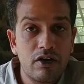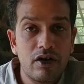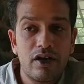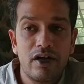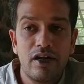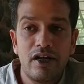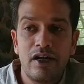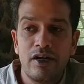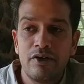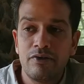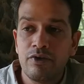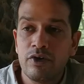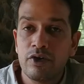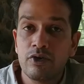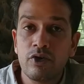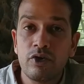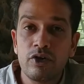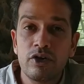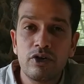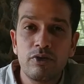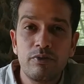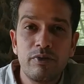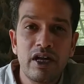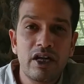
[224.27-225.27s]
and we are going to
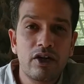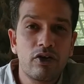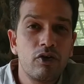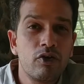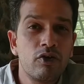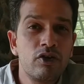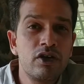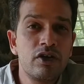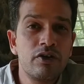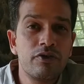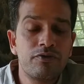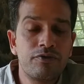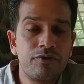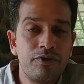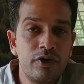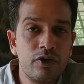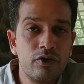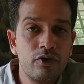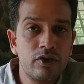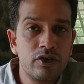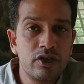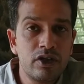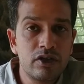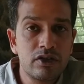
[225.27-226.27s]
make only a few in
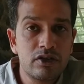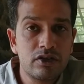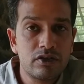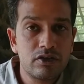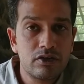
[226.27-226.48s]
this